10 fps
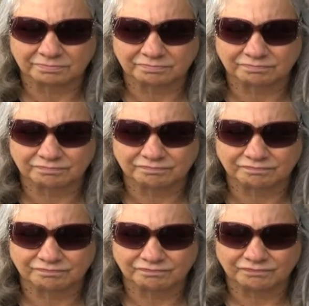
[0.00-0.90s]

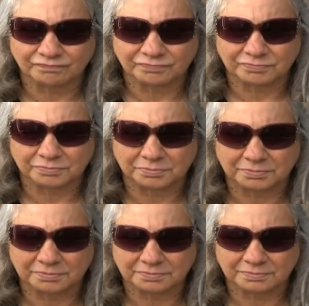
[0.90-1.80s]

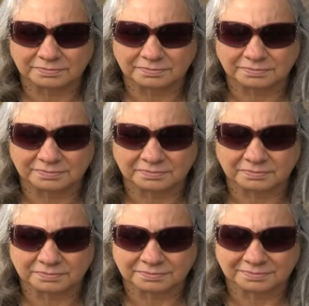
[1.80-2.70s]

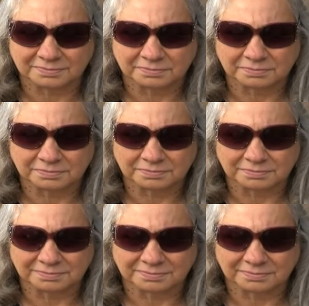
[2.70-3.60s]

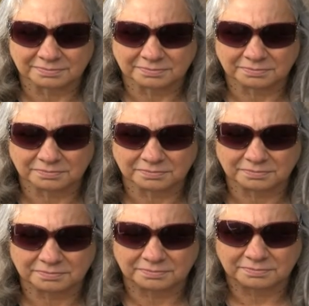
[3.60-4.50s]

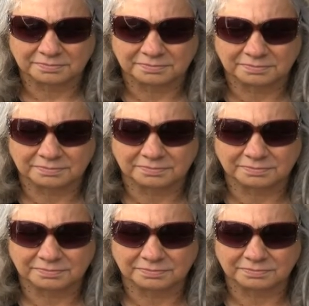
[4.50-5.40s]

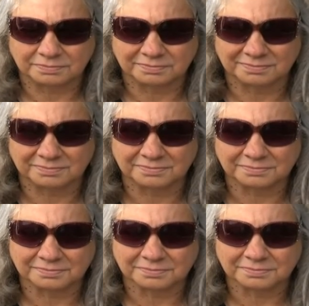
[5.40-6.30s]

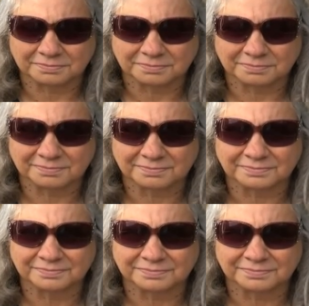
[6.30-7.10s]
(silent)